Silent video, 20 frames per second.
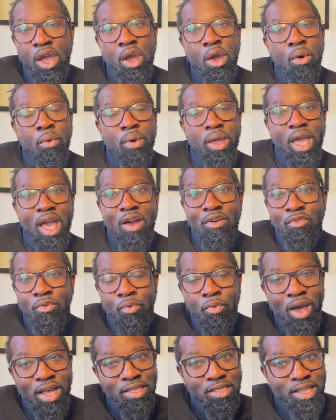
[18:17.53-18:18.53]
We have
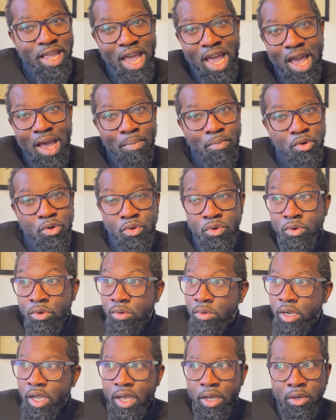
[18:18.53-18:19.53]
West Ham,
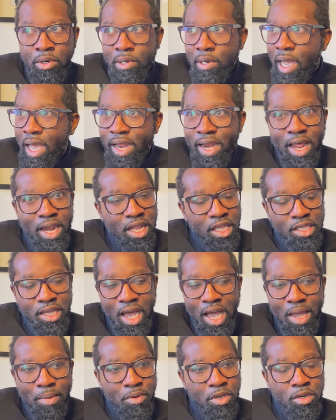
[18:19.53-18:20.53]
who at any
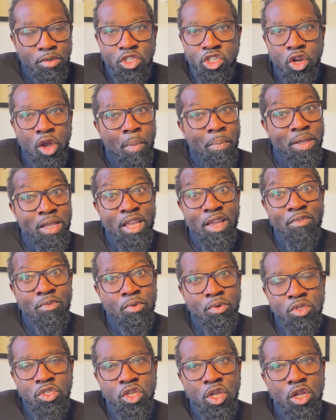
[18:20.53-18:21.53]
time could show up and give a
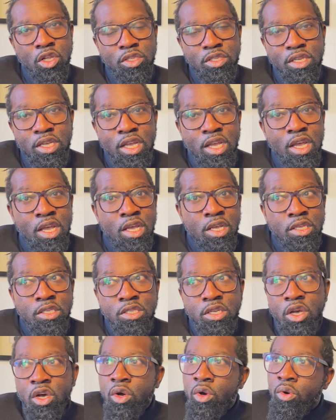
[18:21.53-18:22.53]
result.
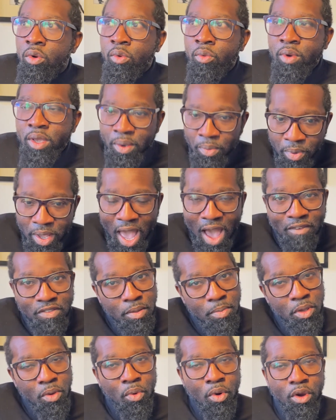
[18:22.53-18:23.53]
So we have
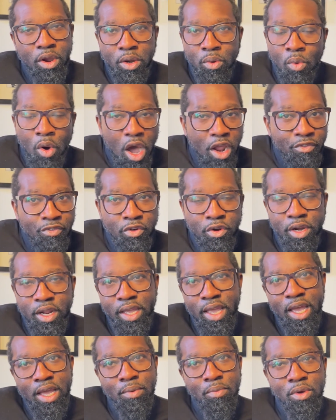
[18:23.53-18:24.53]
to be worried. Watford
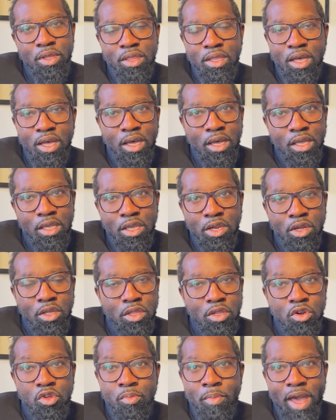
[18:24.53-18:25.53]
again with the
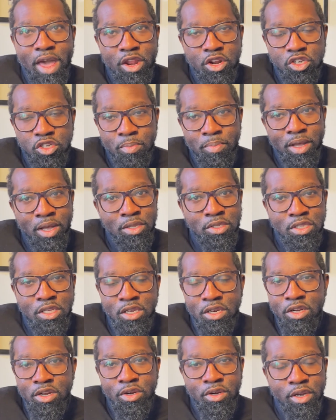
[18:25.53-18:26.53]
new manager belts
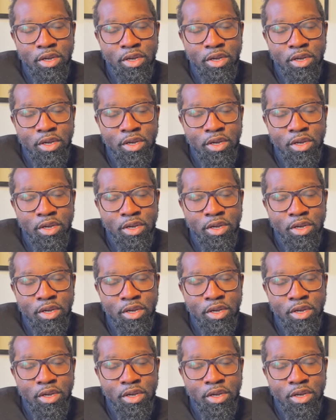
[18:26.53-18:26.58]
under